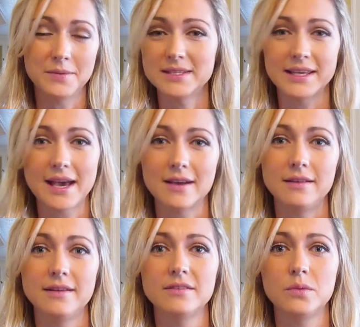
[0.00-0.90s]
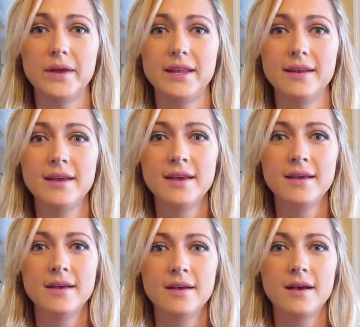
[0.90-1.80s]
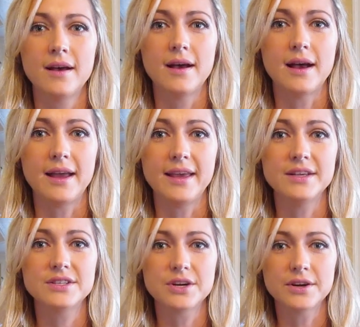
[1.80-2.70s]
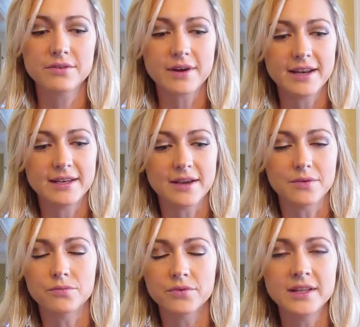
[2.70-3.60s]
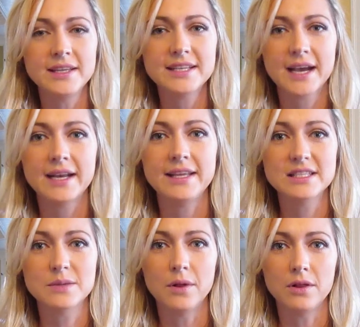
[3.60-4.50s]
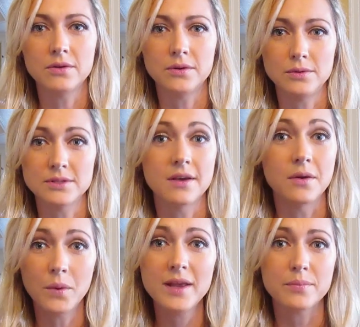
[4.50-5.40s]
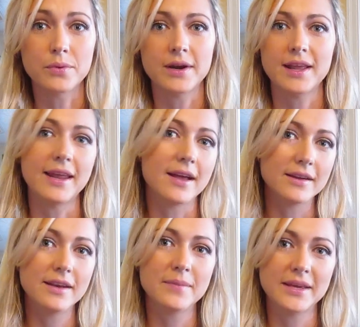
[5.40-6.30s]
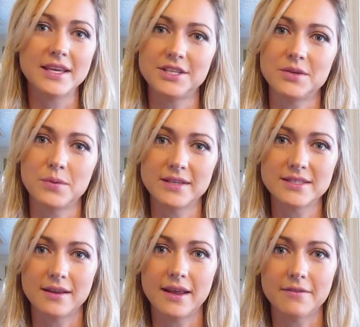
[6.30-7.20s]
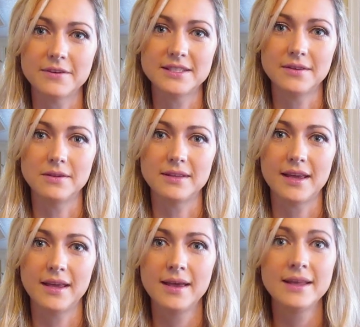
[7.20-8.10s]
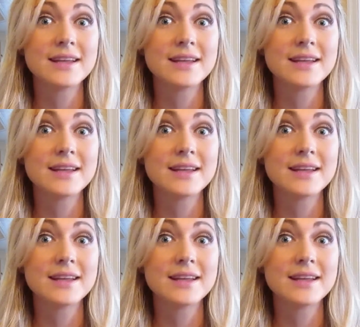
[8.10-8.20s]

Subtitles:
It was a catalyst when I started writing down really tiny small goals on a whiteboard, and I hung it in my kitchen where I saw it every single day.